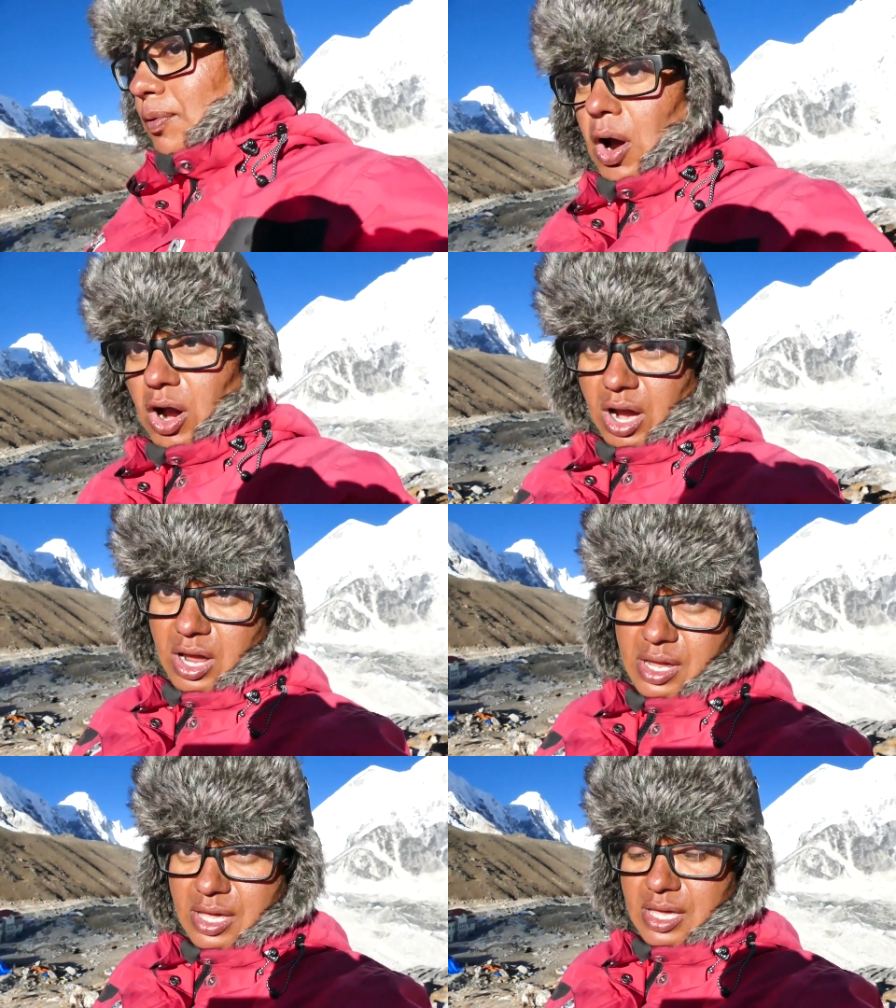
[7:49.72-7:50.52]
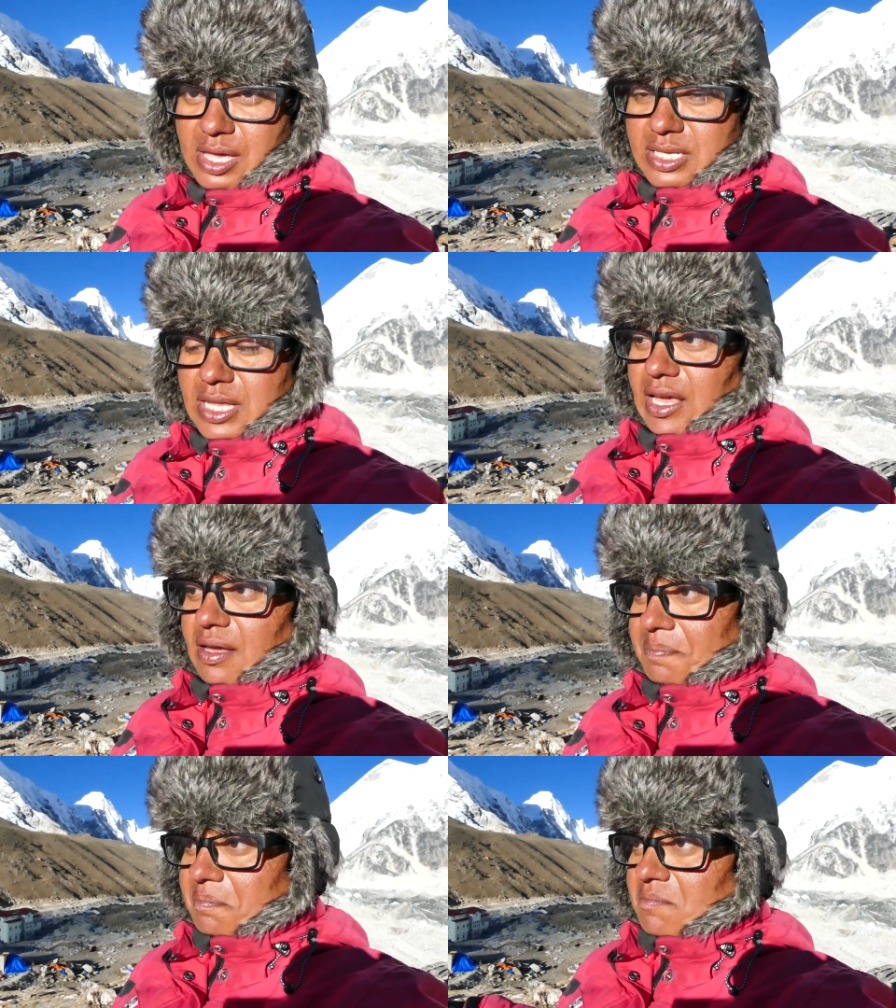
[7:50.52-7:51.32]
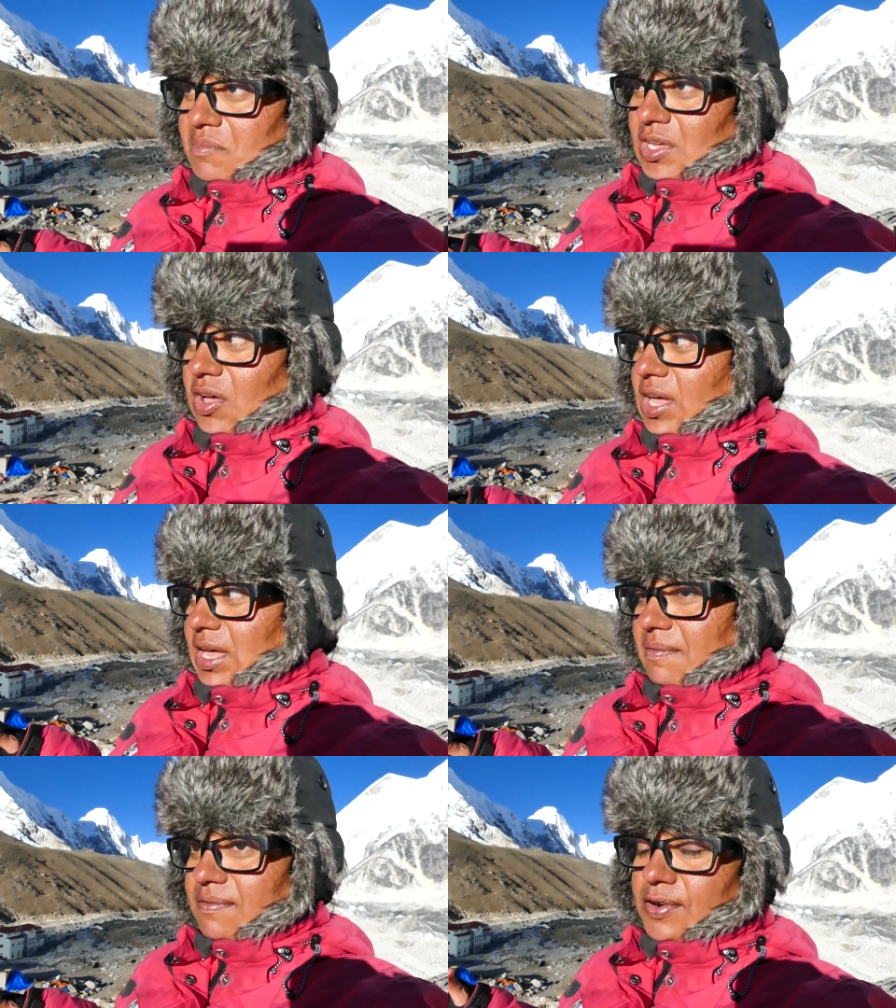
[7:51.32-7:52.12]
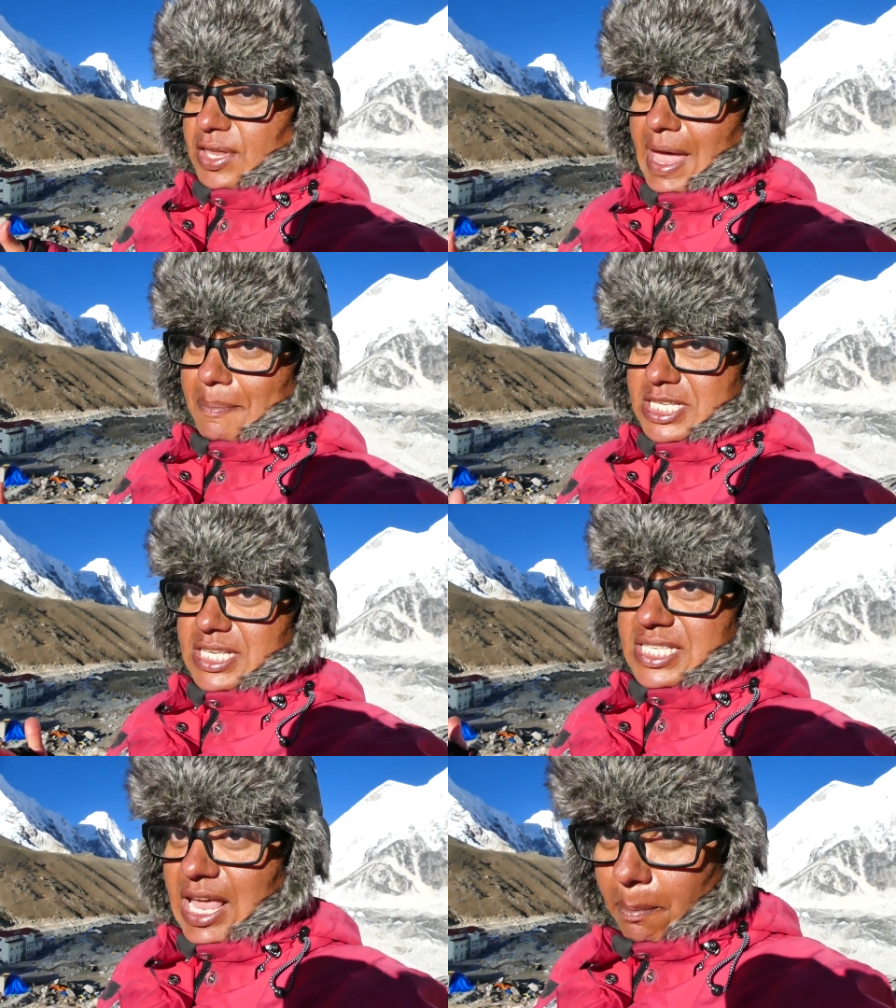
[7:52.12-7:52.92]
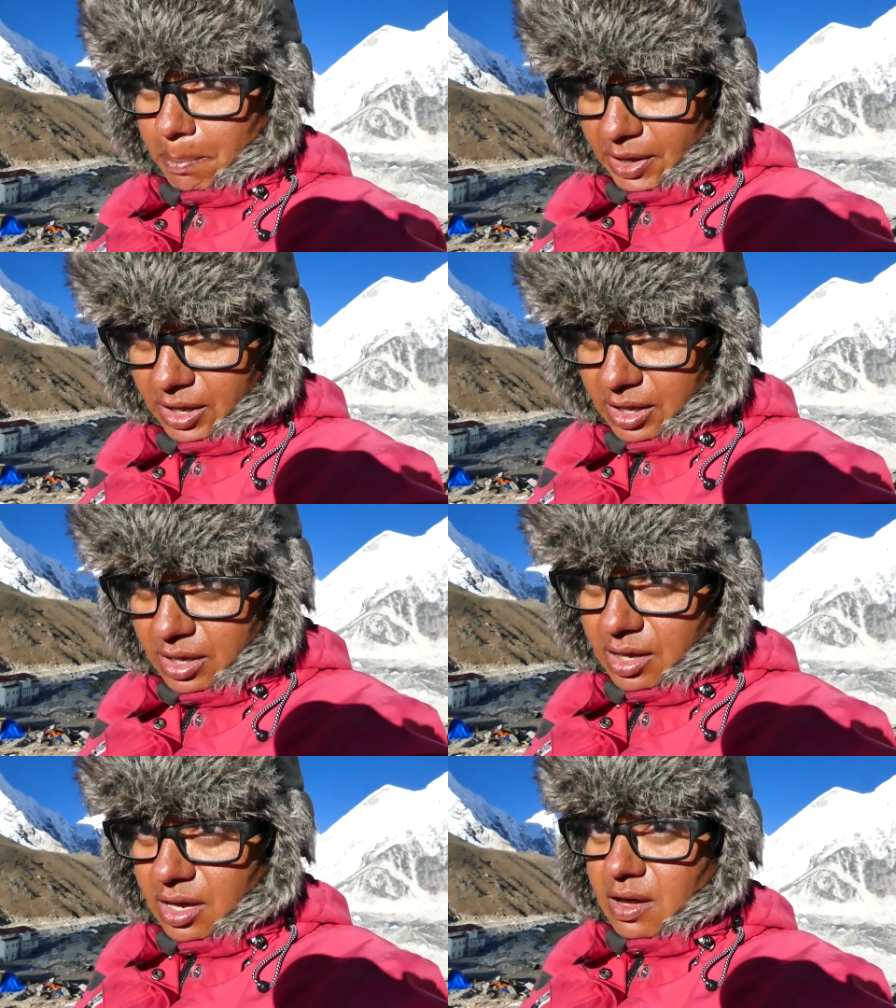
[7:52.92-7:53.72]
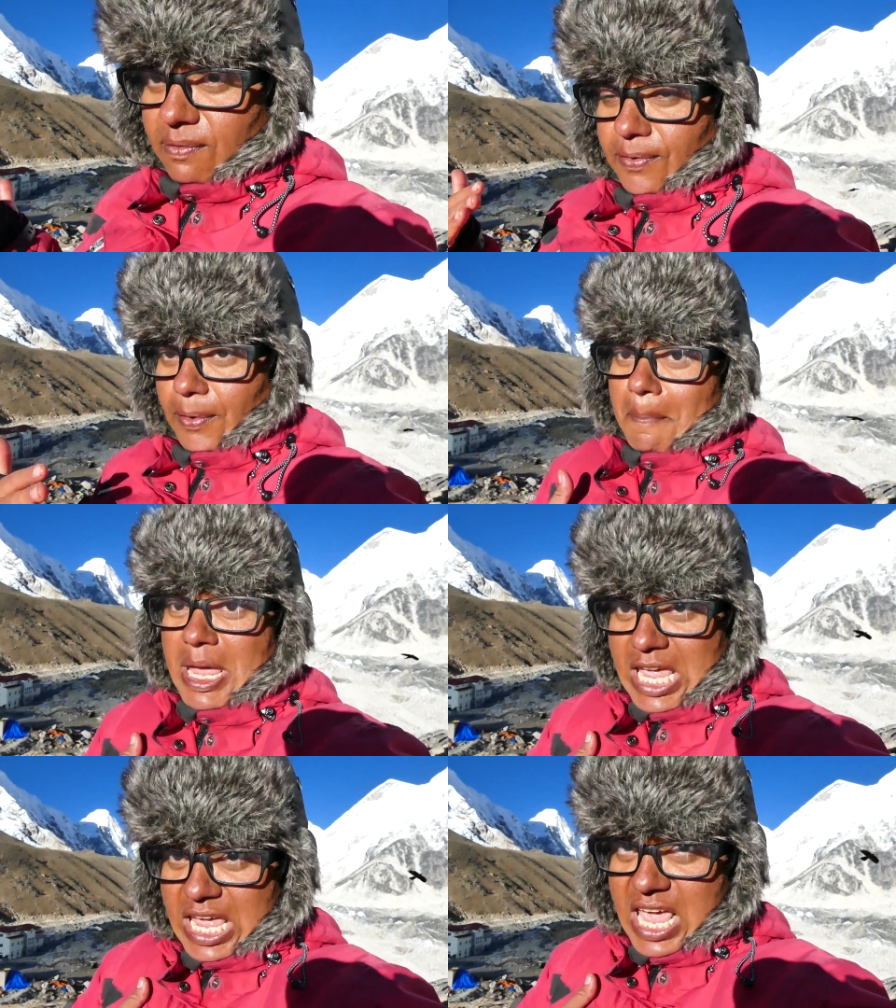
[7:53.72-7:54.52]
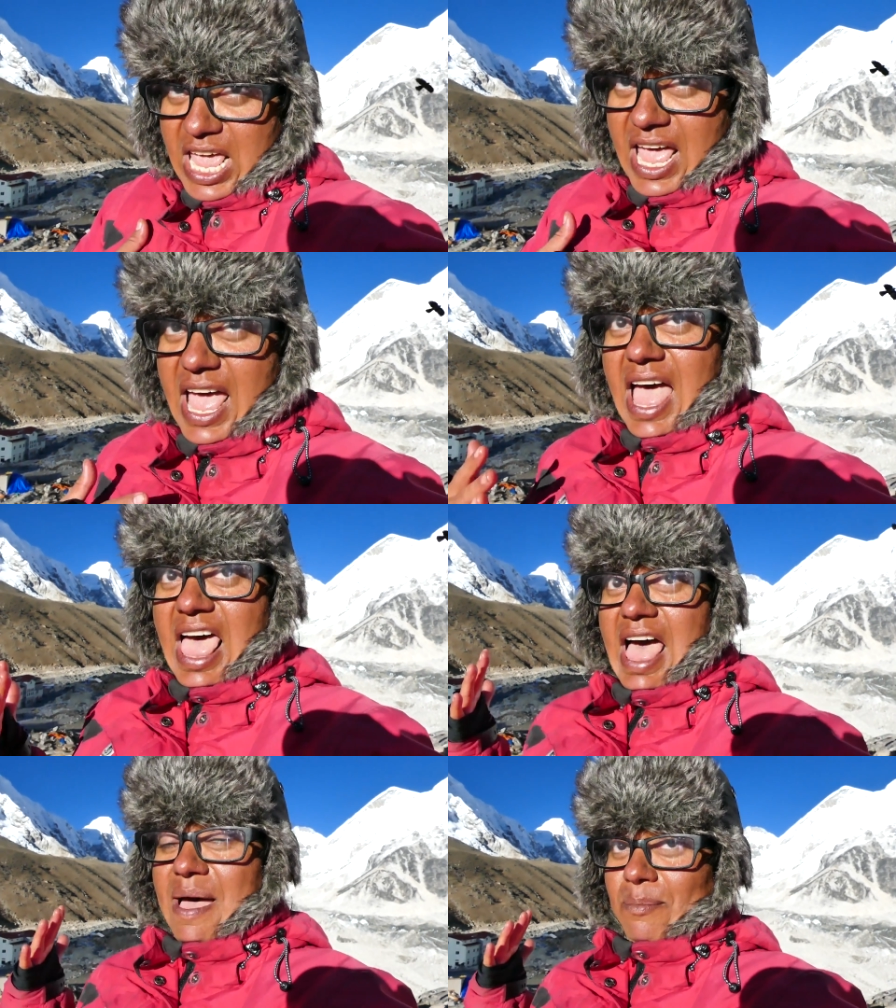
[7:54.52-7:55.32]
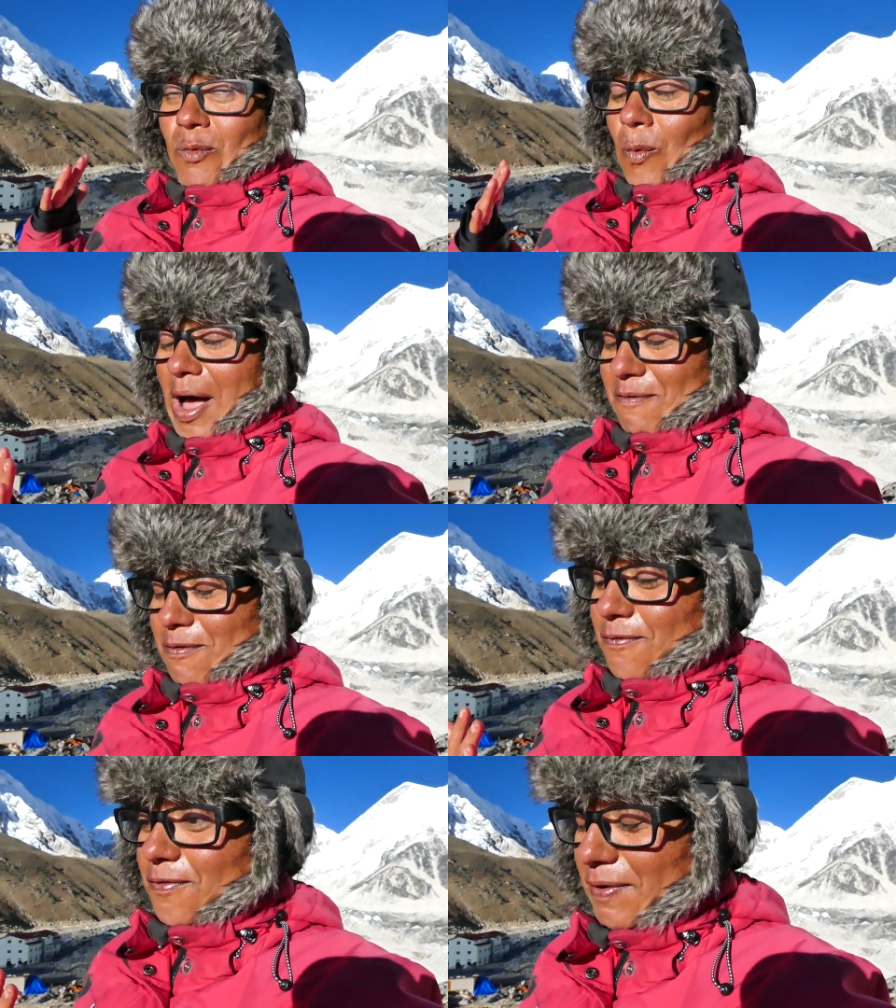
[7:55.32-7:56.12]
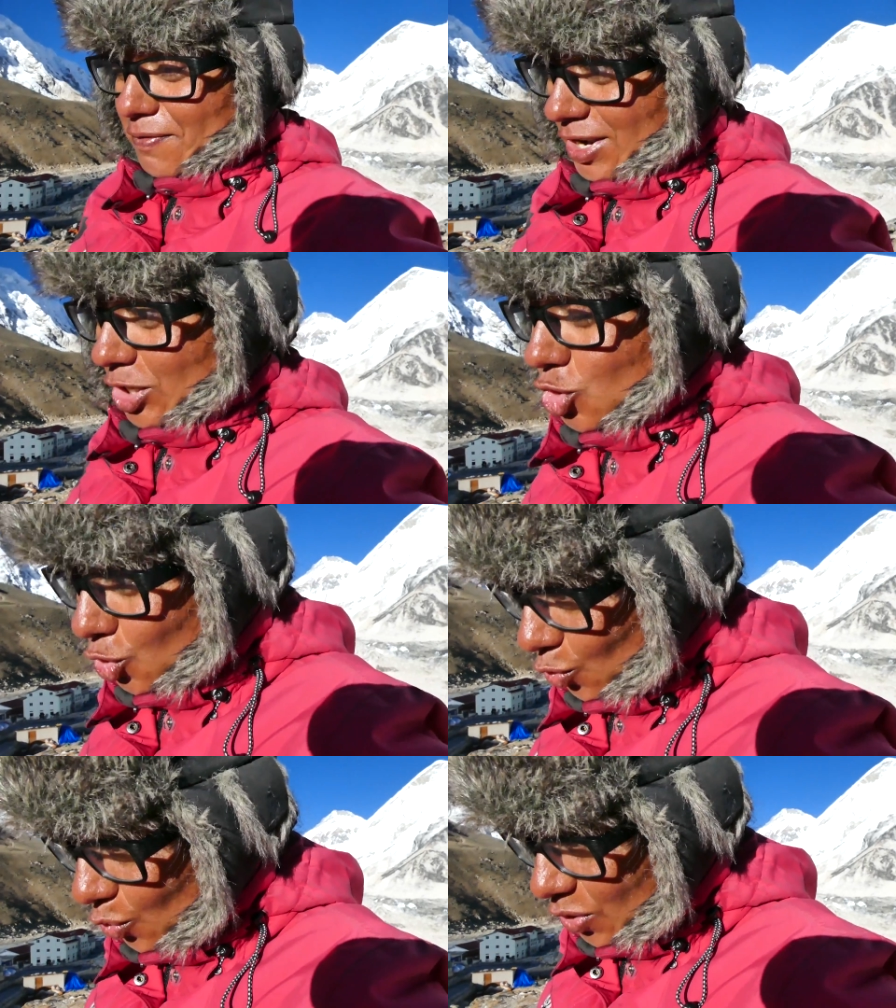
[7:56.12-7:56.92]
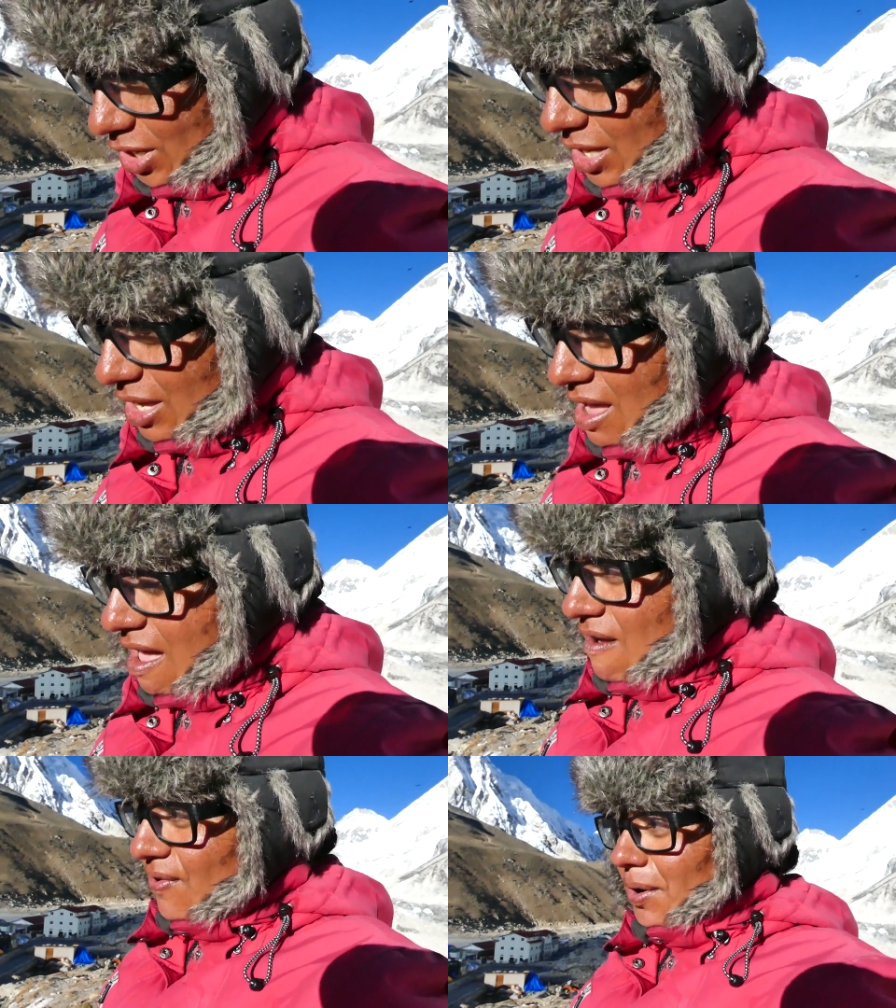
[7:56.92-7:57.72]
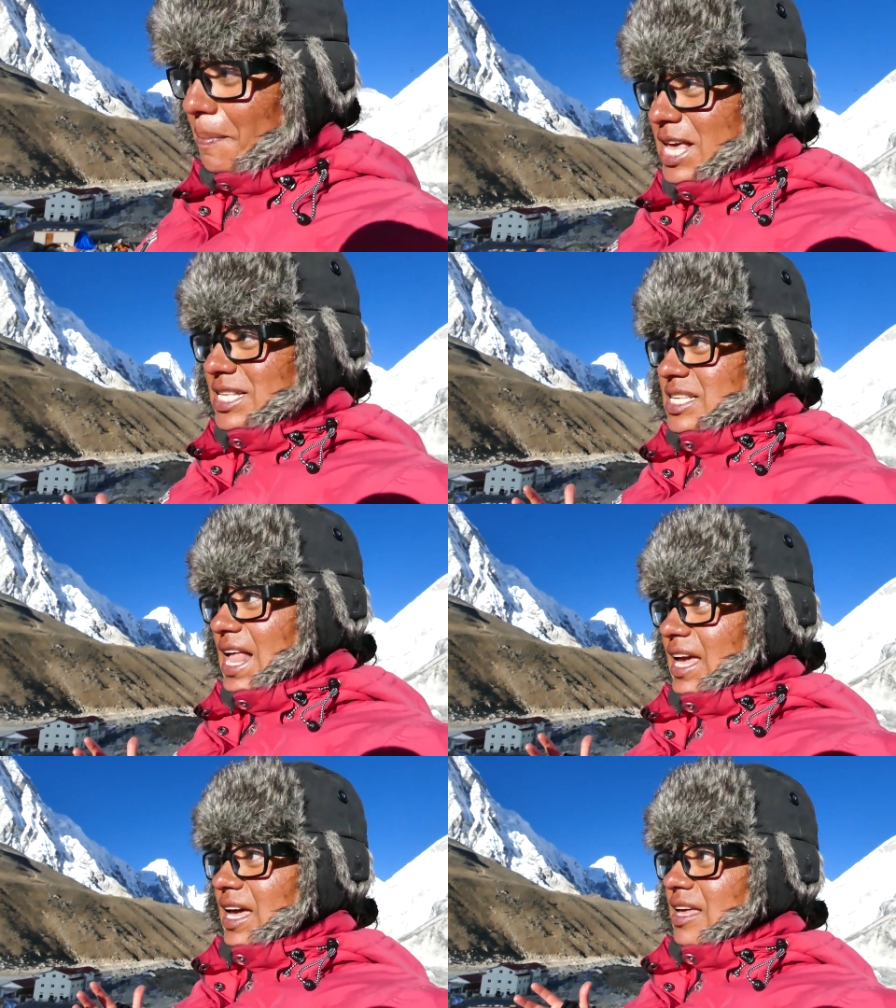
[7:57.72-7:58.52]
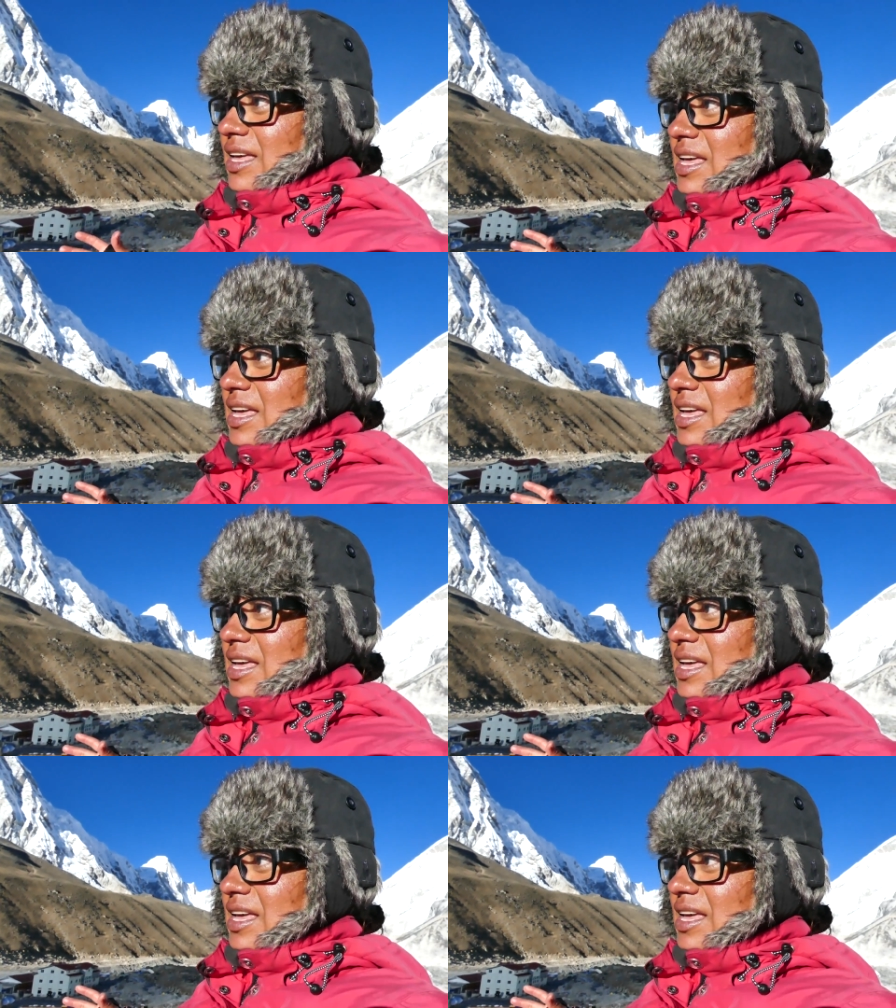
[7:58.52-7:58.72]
rock, it's like, okay, for them it's a step. For me, I'm 152. For me, it's like